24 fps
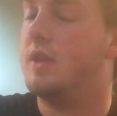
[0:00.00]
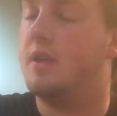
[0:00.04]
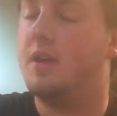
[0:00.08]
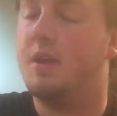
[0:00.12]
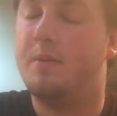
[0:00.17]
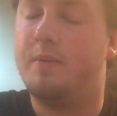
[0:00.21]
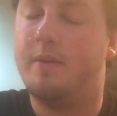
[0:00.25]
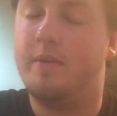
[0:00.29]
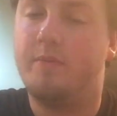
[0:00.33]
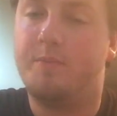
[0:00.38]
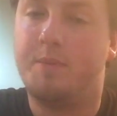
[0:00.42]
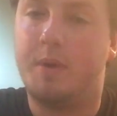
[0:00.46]

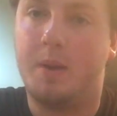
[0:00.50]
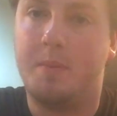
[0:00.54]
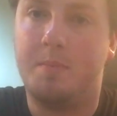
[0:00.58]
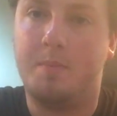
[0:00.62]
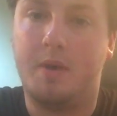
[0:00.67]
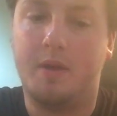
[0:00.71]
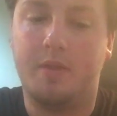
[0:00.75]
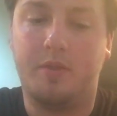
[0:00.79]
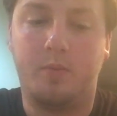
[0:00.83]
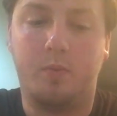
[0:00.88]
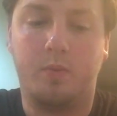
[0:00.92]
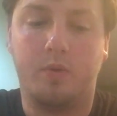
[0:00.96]
about a
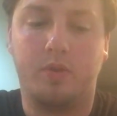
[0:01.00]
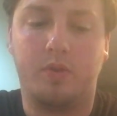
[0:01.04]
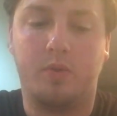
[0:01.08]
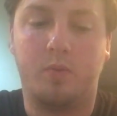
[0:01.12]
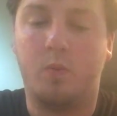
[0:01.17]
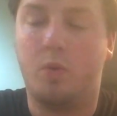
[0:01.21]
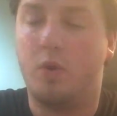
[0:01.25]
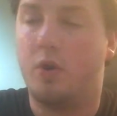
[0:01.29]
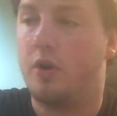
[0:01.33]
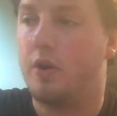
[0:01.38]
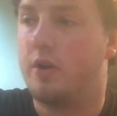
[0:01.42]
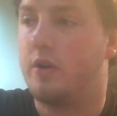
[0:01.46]
month worth of
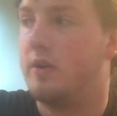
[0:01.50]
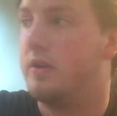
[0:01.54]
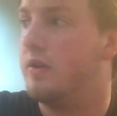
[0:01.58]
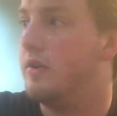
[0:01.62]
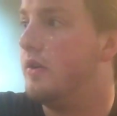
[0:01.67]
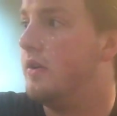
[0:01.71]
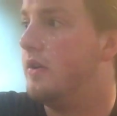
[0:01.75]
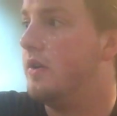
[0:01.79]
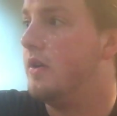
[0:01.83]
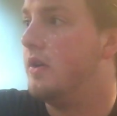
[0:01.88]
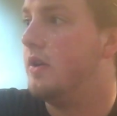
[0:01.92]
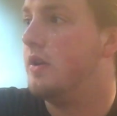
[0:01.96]
work,
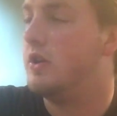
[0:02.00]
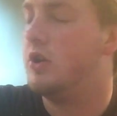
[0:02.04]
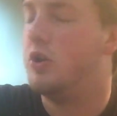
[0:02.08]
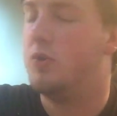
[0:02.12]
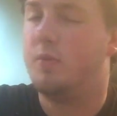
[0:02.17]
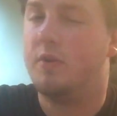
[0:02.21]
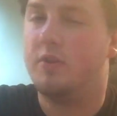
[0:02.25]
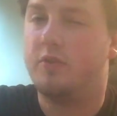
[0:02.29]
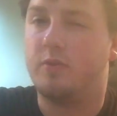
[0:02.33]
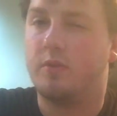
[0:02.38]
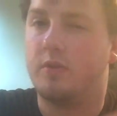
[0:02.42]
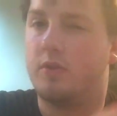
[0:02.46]
2
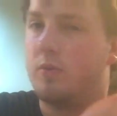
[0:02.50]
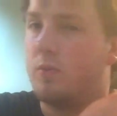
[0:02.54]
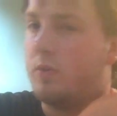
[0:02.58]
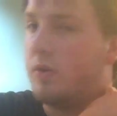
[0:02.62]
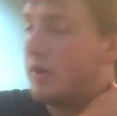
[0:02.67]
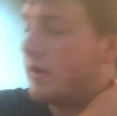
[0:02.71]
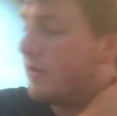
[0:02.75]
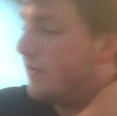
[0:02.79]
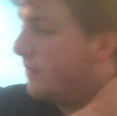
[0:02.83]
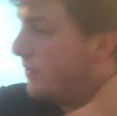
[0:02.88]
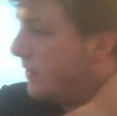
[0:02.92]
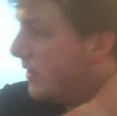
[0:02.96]
months worth of
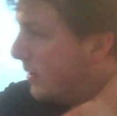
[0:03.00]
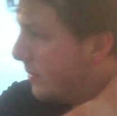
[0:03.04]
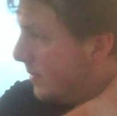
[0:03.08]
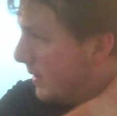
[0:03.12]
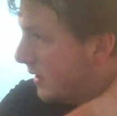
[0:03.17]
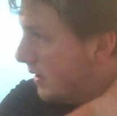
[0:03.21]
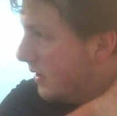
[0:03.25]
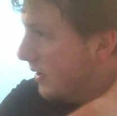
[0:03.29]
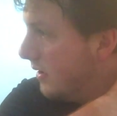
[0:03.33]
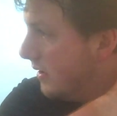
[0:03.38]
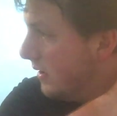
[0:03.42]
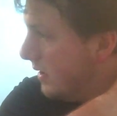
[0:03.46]
work in front of
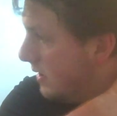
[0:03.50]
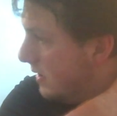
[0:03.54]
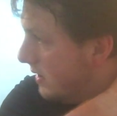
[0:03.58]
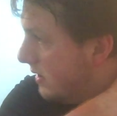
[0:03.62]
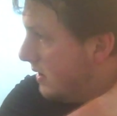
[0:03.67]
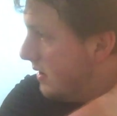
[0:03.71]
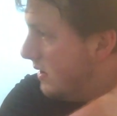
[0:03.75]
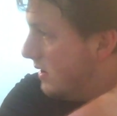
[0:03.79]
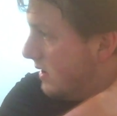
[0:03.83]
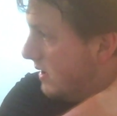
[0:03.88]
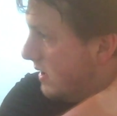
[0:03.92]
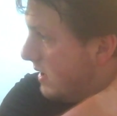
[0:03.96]
me.
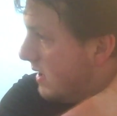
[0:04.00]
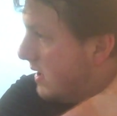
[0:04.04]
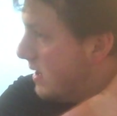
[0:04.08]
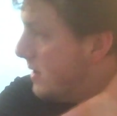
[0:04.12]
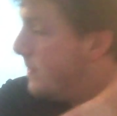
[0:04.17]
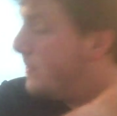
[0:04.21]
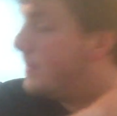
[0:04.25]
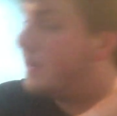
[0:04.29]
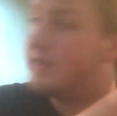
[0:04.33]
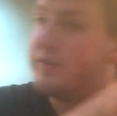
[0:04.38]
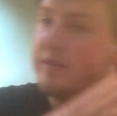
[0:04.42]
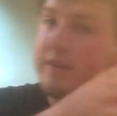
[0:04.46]

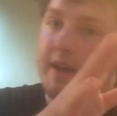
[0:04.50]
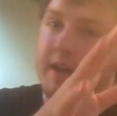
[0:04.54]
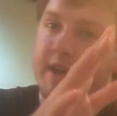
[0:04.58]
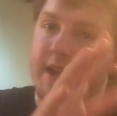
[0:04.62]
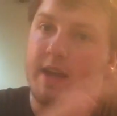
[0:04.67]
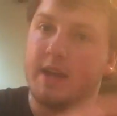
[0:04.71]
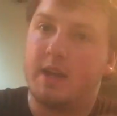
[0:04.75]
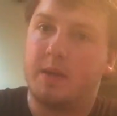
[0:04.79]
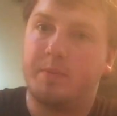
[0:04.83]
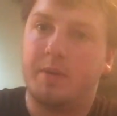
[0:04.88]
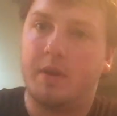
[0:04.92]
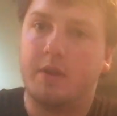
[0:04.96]
Like I said, that
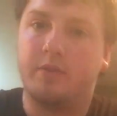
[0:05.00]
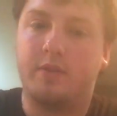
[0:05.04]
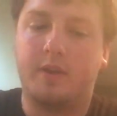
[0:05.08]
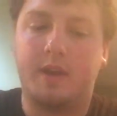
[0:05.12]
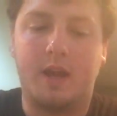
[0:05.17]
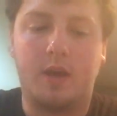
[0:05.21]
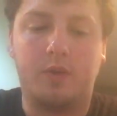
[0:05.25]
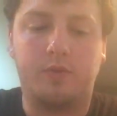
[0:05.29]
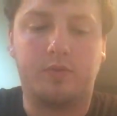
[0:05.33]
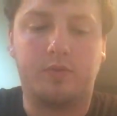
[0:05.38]
kind of depends on how